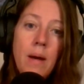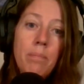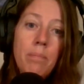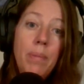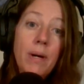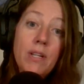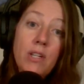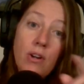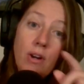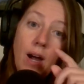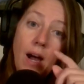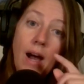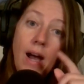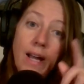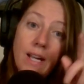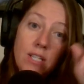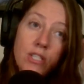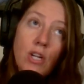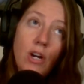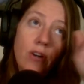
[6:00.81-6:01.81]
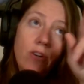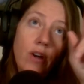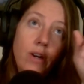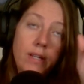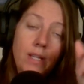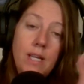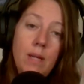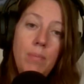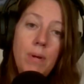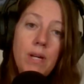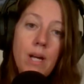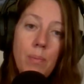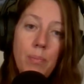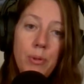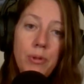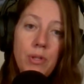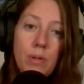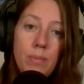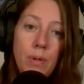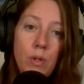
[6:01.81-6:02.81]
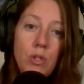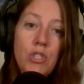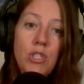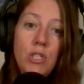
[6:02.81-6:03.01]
but your eyes are not keeping up with the motion,